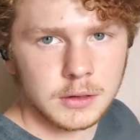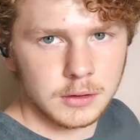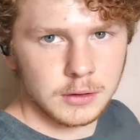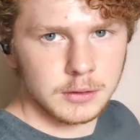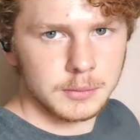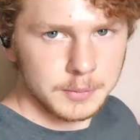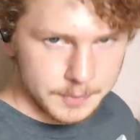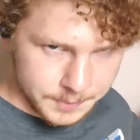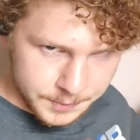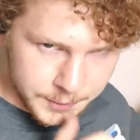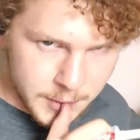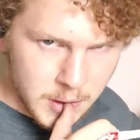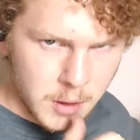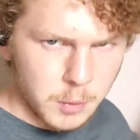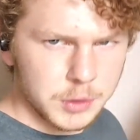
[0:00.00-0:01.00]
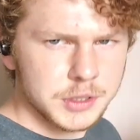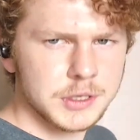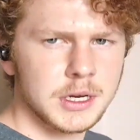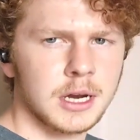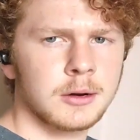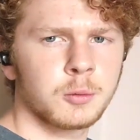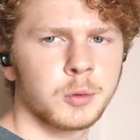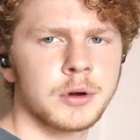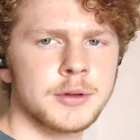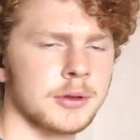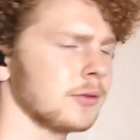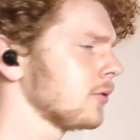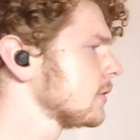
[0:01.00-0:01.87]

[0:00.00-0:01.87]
here, which is kind of weird that